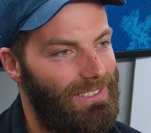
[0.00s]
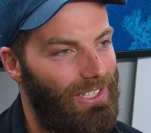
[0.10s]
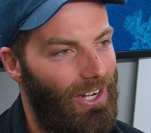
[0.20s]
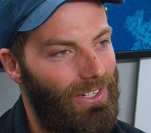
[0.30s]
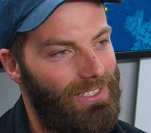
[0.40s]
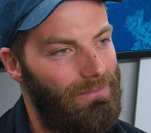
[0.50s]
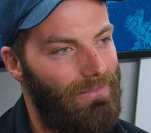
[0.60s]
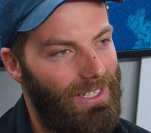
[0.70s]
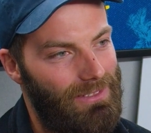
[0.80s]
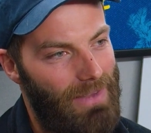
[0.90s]
So he's
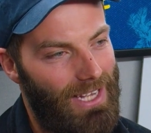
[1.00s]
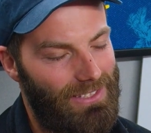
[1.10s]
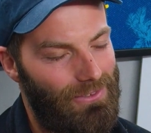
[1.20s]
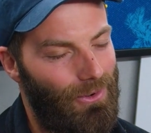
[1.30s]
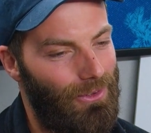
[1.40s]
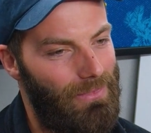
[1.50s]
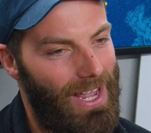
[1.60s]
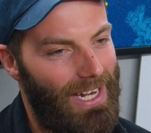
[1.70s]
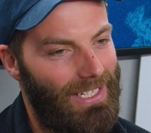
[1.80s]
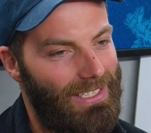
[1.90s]
a massive North
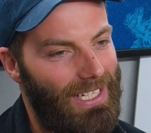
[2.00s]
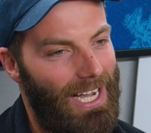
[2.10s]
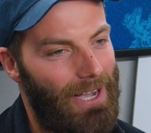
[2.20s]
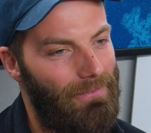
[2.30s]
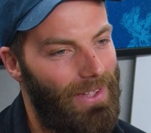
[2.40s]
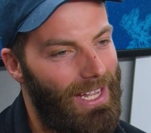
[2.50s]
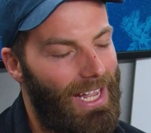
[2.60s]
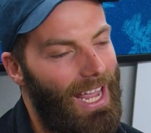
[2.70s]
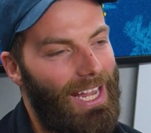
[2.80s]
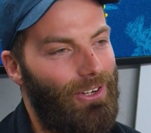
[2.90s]
man, and
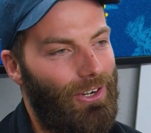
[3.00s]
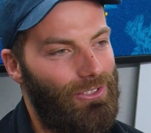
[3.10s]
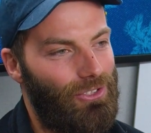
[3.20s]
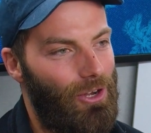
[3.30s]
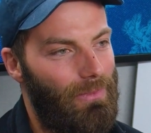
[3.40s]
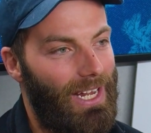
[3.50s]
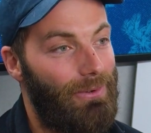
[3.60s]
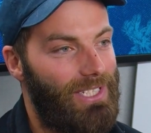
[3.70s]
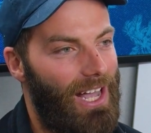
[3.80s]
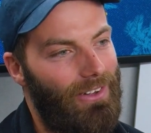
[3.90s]
he got on Zoom and he
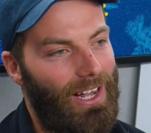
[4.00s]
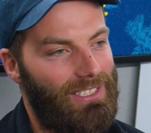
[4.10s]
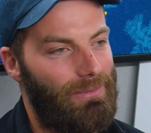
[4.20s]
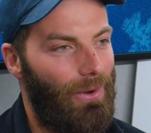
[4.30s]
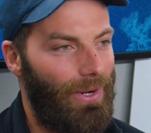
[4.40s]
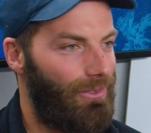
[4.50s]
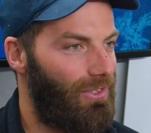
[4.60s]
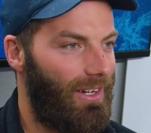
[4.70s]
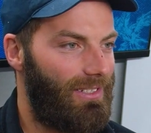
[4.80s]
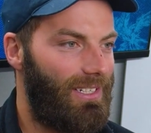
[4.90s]
was telling us about when he was
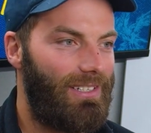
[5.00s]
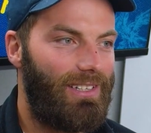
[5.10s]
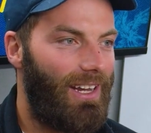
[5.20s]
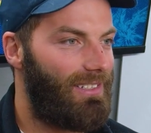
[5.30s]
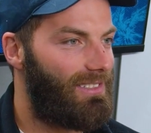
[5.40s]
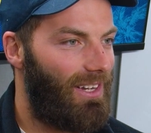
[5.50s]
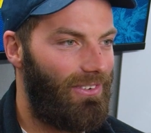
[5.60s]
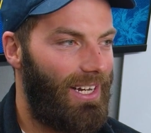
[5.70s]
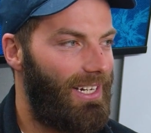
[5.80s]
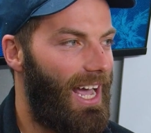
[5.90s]
like 16,
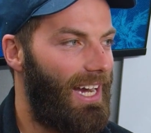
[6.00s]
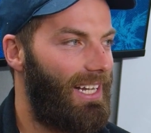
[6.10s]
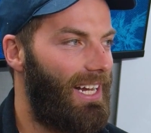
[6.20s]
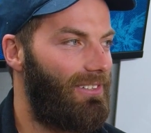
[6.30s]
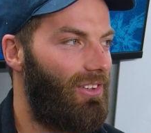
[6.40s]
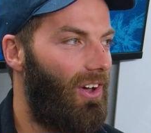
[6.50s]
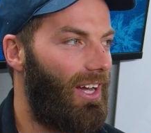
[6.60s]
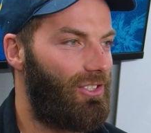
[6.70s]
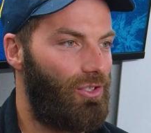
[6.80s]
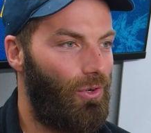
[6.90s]
17, 18,
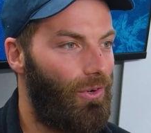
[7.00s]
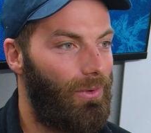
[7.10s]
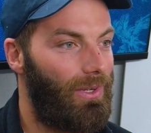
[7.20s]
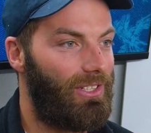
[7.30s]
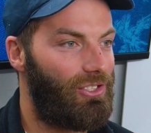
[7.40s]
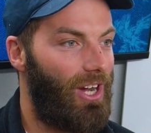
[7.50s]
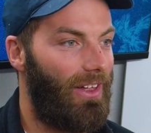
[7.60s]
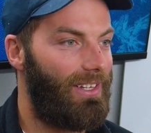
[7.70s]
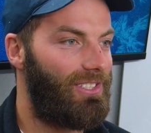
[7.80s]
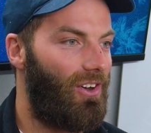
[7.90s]
like touring with
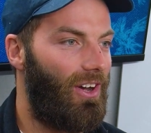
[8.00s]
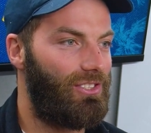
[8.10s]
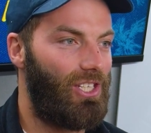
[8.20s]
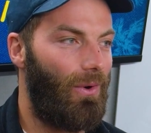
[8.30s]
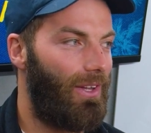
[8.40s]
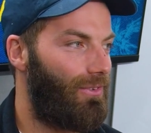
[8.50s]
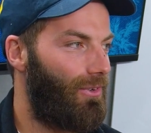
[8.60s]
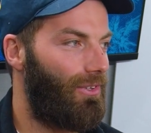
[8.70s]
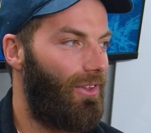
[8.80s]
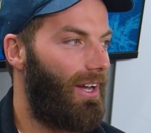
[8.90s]
Australian sides, going
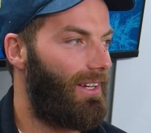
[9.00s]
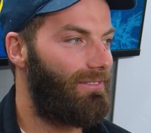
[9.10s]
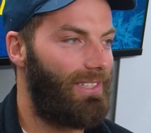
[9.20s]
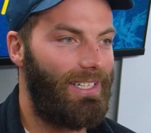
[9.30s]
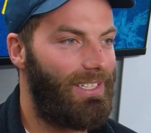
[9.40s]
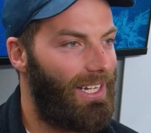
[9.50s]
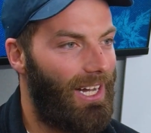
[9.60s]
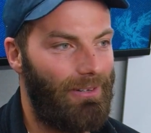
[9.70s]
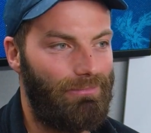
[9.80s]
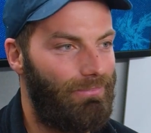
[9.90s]
through like
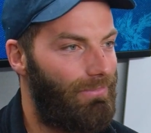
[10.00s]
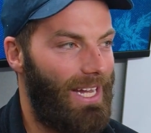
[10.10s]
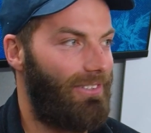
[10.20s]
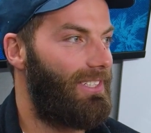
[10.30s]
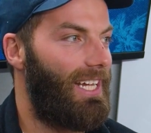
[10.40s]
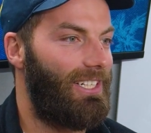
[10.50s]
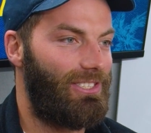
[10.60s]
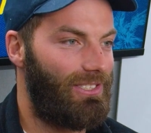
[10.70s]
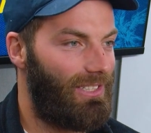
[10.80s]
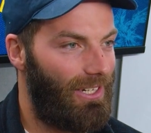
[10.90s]
India,
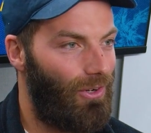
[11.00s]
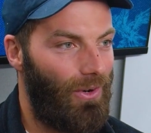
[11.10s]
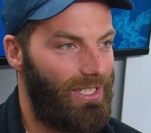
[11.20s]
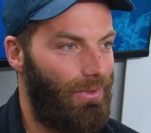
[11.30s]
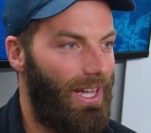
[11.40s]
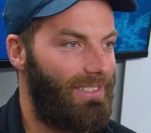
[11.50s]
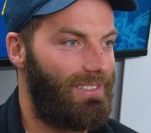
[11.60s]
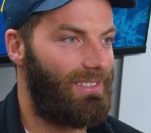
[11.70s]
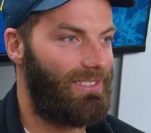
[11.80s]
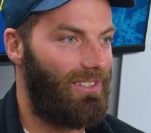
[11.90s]
Bangladesh and all these
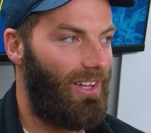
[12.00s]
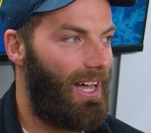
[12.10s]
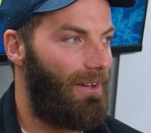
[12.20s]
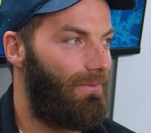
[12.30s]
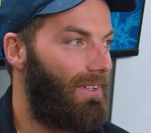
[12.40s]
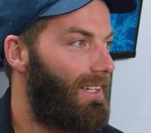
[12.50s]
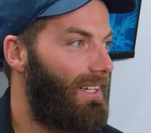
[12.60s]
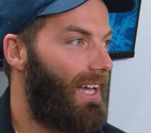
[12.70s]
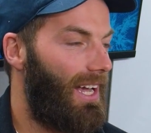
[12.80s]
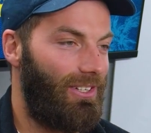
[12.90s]
places. And
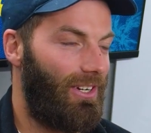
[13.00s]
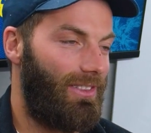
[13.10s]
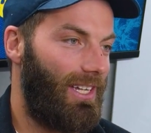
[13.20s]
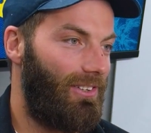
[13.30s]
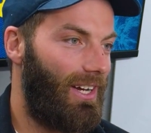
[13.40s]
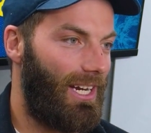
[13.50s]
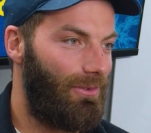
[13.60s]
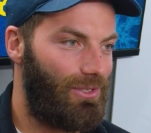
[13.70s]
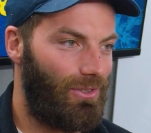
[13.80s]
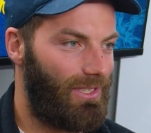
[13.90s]
you got to think like he
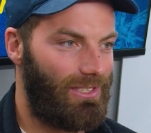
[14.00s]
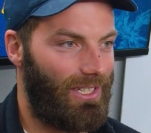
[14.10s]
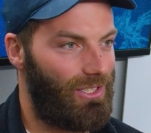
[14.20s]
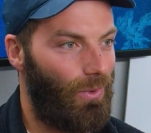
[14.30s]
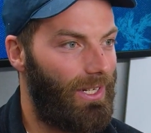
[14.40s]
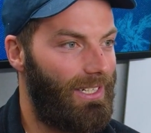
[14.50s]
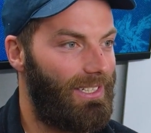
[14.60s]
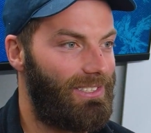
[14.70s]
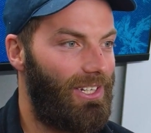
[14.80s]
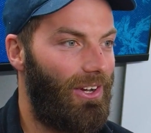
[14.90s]
was doing this like 20
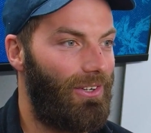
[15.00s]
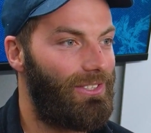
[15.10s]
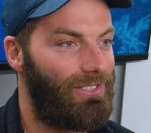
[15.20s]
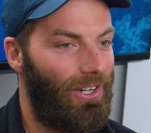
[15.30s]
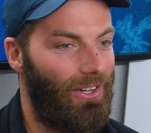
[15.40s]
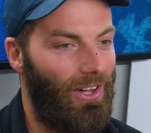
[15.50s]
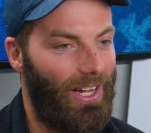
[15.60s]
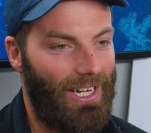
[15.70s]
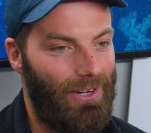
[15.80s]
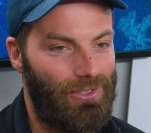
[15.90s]
years ago. So
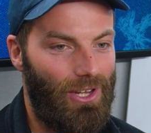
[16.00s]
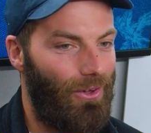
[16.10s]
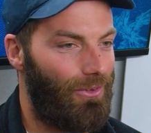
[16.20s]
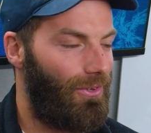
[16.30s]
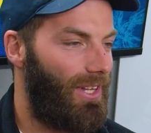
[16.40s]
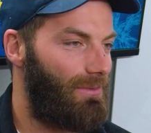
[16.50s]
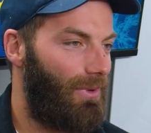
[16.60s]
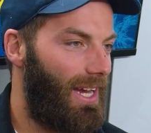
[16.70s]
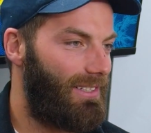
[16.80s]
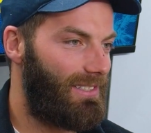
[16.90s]
like he was going through these
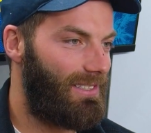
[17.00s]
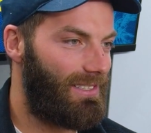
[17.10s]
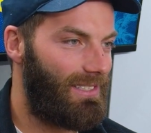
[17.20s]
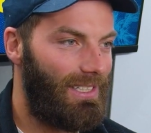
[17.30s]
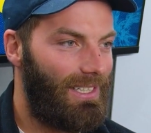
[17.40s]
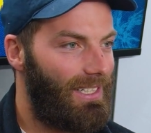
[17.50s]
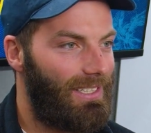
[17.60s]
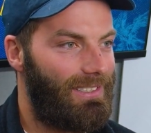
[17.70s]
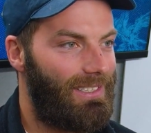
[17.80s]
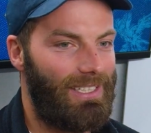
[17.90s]
places and
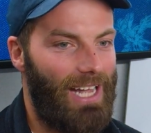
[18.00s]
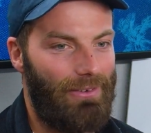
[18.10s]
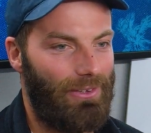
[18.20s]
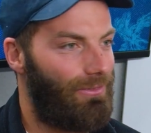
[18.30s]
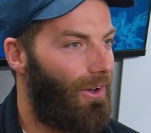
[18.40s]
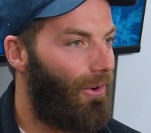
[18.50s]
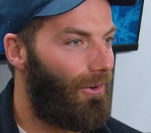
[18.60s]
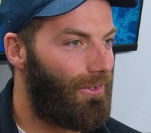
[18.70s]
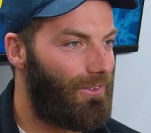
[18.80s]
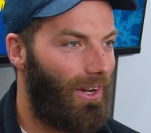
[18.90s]
didn't have a
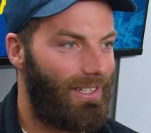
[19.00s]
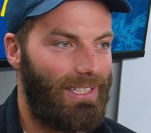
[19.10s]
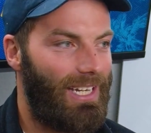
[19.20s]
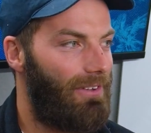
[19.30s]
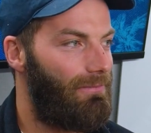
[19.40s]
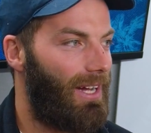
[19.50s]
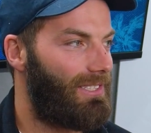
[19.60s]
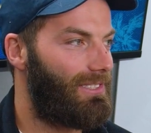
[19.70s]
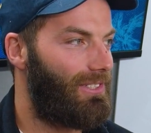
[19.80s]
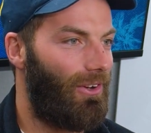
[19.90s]
phone, like didn't have
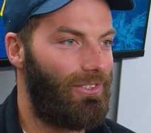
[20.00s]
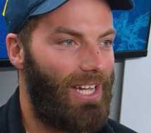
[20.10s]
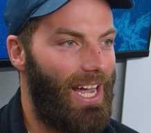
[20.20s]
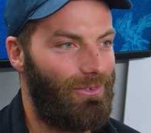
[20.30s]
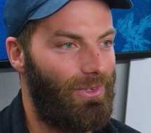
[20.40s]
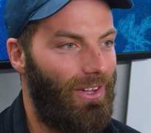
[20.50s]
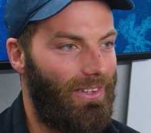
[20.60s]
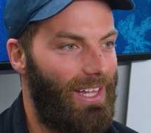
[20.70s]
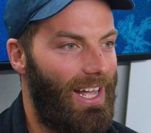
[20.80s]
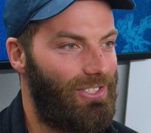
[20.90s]
much contact with
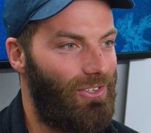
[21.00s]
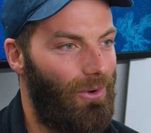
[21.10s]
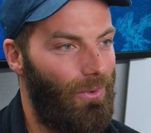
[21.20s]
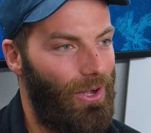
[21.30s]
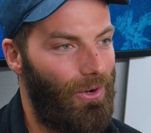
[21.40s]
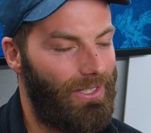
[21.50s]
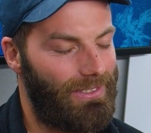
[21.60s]
like the outside world.